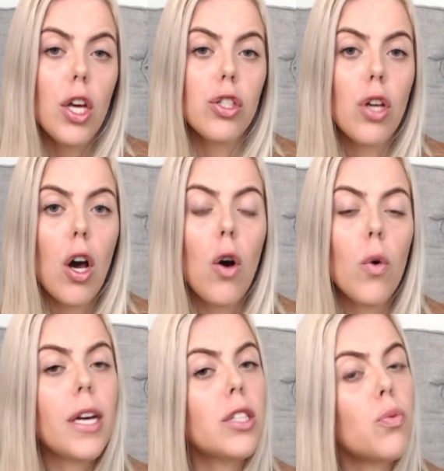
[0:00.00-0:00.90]

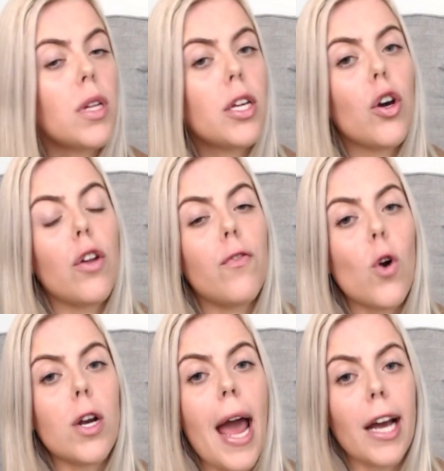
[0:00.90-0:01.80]
So it's really good
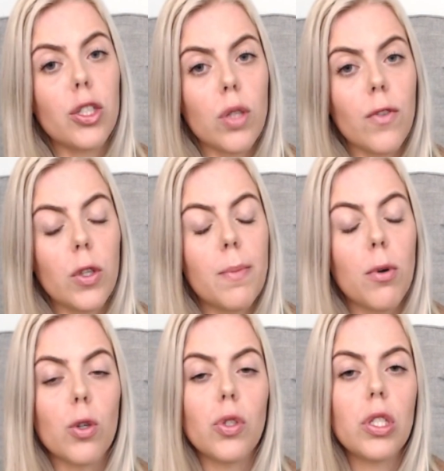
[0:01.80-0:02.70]
for an extroverted
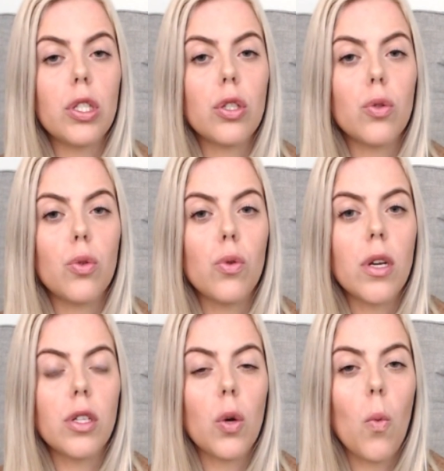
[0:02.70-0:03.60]
person who
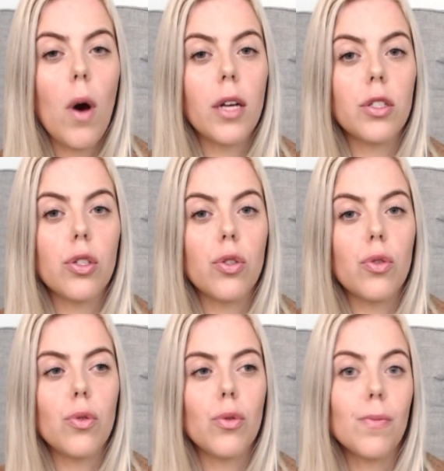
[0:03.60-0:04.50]
doesn't want to
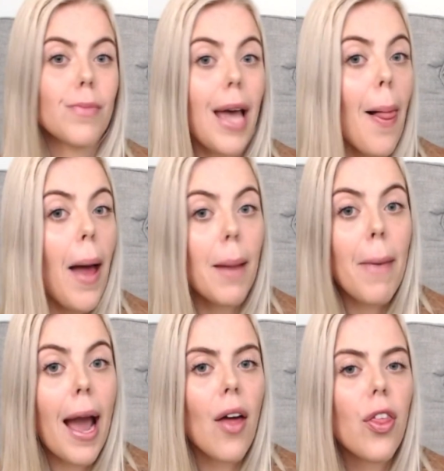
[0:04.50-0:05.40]
do a lot of
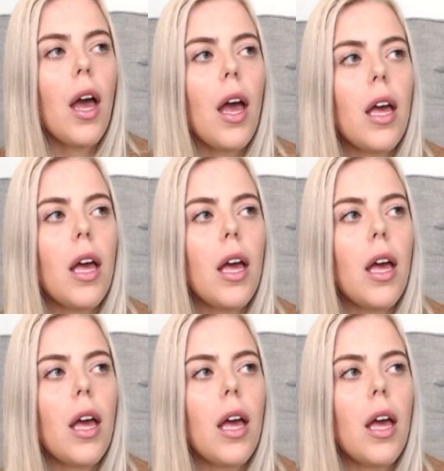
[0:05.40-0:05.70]
math.